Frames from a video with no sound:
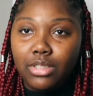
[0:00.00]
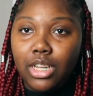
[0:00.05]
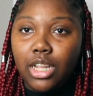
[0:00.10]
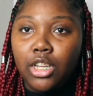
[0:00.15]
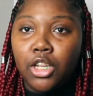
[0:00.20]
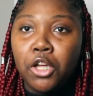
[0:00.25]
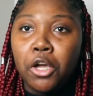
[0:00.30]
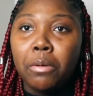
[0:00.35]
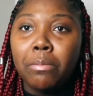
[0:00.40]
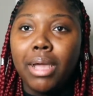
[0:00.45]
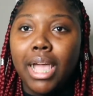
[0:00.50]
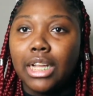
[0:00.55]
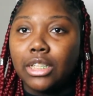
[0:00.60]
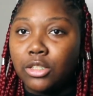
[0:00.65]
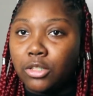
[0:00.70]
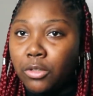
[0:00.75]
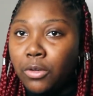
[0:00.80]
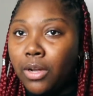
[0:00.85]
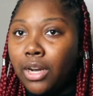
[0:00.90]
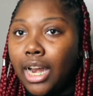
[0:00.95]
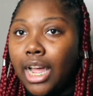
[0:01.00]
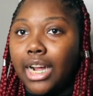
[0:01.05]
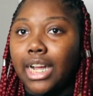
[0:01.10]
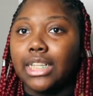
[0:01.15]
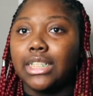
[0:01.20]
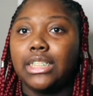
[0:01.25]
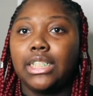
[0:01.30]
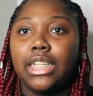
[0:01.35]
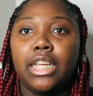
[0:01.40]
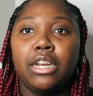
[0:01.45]
a little backstory, like
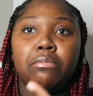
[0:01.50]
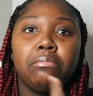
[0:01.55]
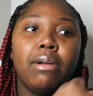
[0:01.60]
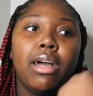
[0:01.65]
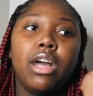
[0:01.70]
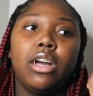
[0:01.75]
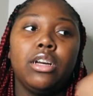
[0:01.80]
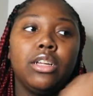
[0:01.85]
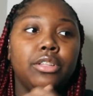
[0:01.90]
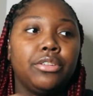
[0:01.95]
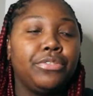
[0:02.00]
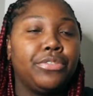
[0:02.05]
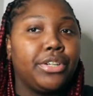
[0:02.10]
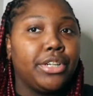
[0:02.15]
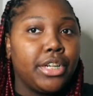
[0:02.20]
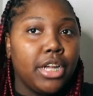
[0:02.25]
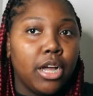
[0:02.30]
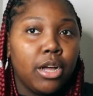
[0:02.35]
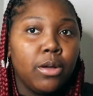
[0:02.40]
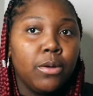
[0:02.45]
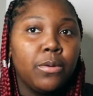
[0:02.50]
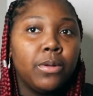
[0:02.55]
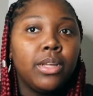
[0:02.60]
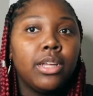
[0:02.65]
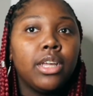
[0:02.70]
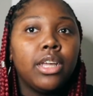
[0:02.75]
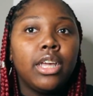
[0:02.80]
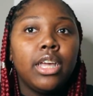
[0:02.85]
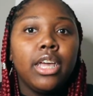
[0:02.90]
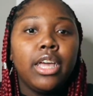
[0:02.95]
I said in my other video,
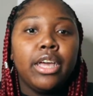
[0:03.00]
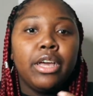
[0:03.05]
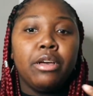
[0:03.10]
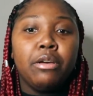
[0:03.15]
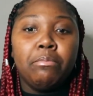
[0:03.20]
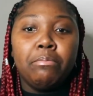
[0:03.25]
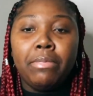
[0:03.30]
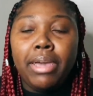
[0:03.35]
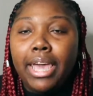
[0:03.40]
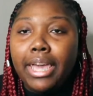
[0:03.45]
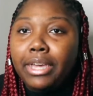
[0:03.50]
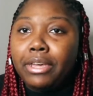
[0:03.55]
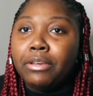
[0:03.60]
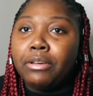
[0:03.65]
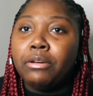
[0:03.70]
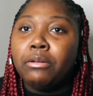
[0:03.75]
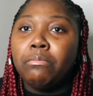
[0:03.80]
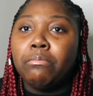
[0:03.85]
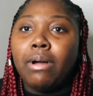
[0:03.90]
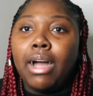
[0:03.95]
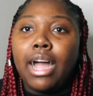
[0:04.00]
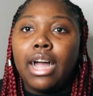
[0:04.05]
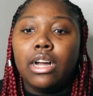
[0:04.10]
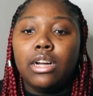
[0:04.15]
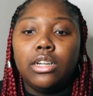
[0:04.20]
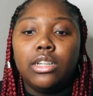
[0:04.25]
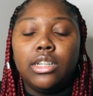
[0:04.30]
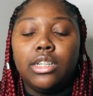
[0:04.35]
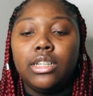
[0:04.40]
met him my